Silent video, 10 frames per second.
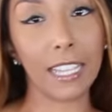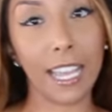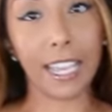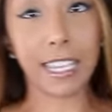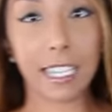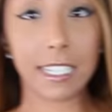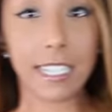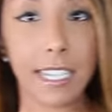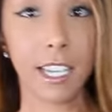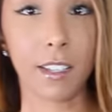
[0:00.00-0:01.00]
like
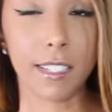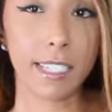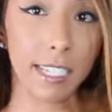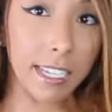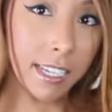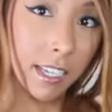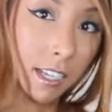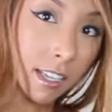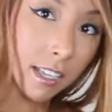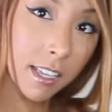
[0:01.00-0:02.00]
TLC
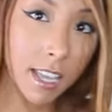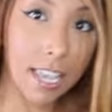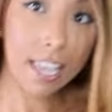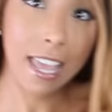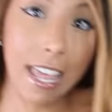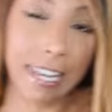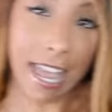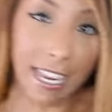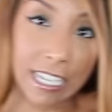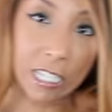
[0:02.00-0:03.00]

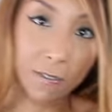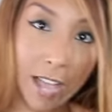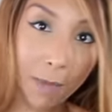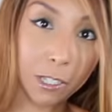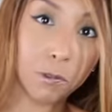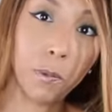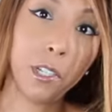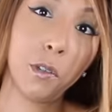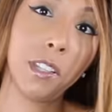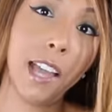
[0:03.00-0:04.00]
90s vibe. That's what we
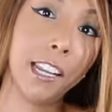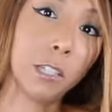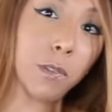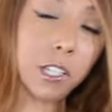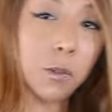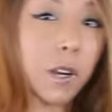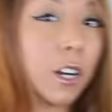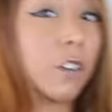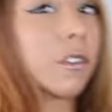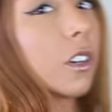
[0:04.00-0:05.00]
do in the 90s. We just
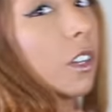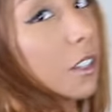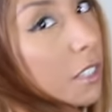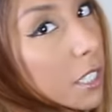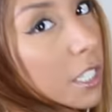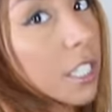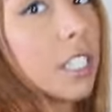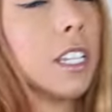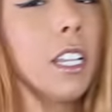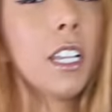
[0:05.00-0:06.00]
wear overalls
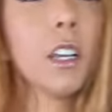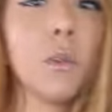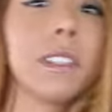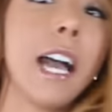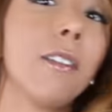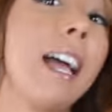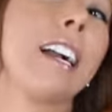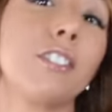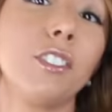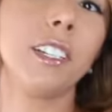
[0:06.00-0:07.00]
without
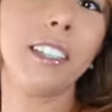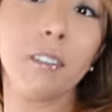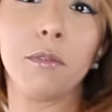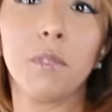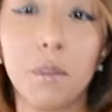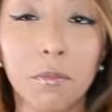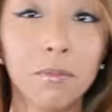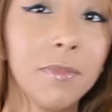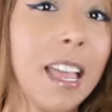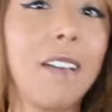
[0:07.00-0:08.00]
actually
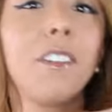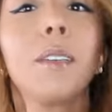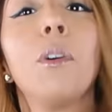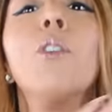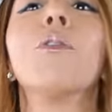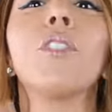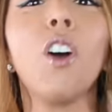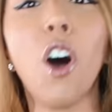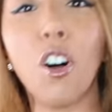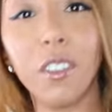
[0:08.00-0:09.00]
having them over
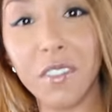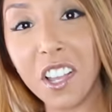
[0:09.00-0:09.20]
all of